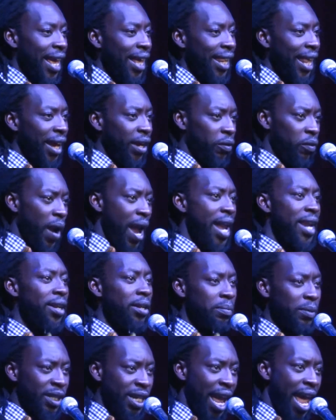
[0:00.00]
they like
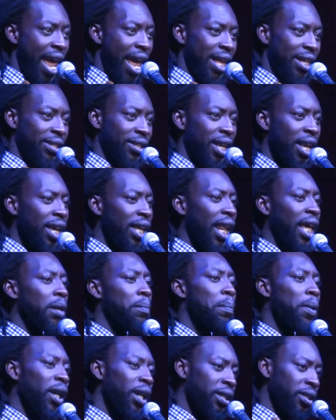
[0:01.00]
random chance,
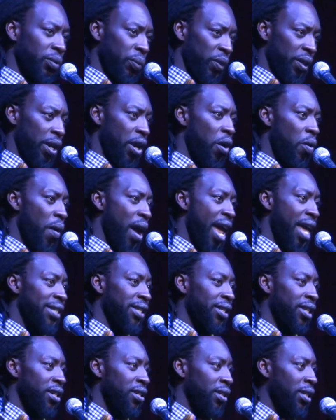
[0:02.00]
like bullets with no
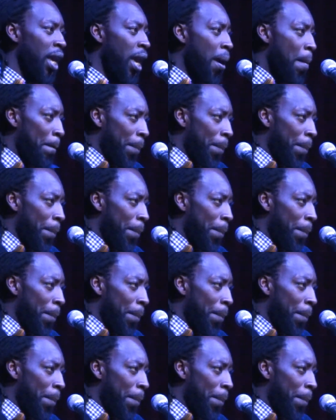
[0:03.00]
answers.